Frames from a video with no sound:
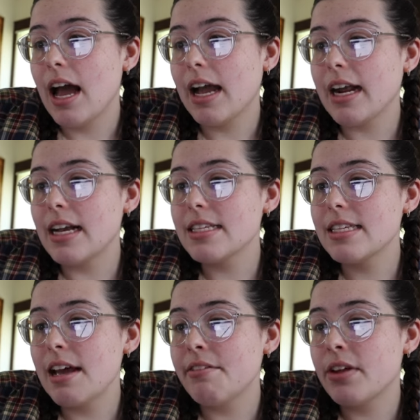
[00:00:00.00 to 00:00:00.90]
I got
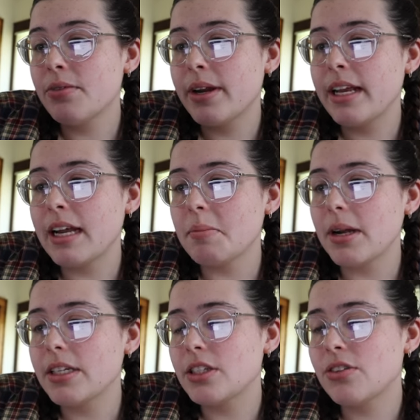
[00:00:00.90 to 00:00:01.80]
7 reading
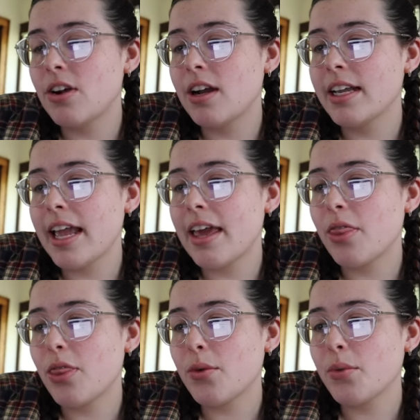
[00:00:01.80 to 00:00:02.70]
comprehension wrong
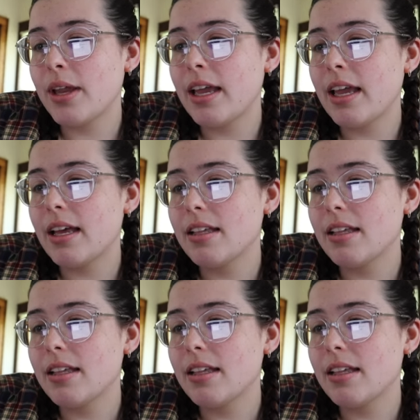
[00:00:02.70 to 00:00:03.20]
and 3